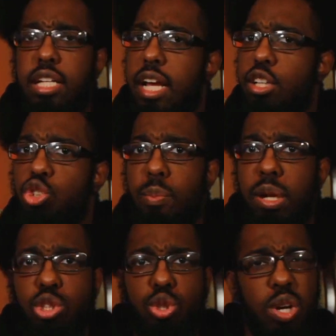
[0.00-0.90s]
The
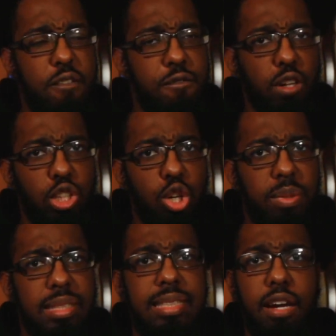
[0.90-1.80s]
instrumental, it felt a little
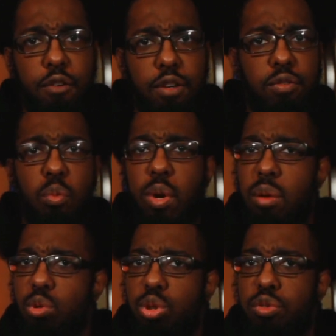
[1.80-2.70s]
bit different from what
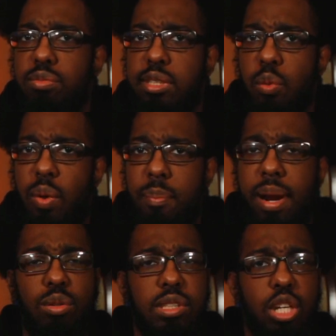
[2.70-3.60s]
I'm used to from Teeway,
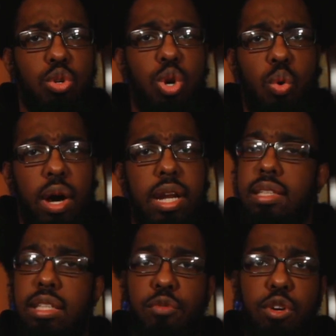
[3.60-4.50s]
but I was like, you know what,
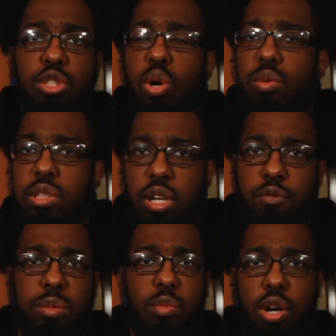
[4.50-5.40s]
different is always good
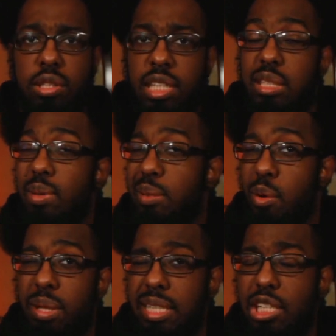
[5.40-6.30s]
for some artists to get some
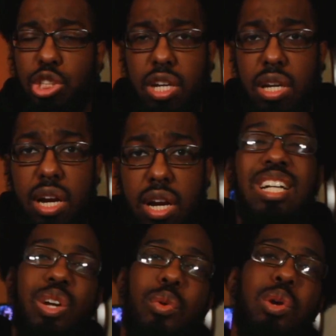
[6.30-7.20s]
experimentation in there.
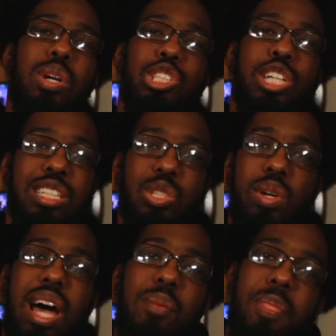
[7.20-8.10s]
So I really want to check this
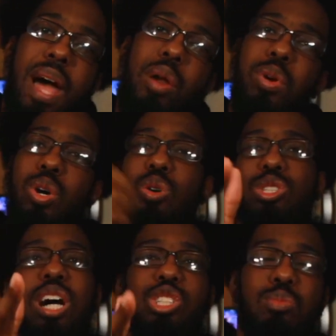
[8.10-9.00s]
one out. I don't want to
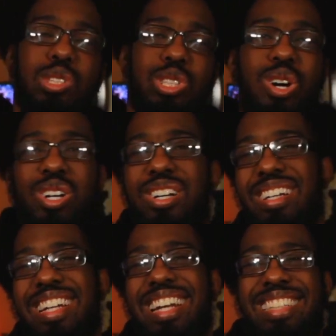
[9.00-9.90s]
hold y'all too much longer.
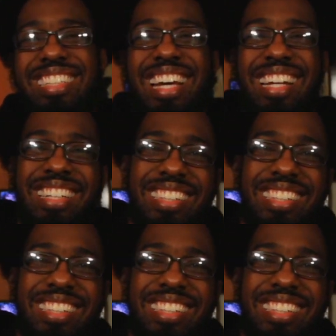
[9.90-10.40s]
Let's get it.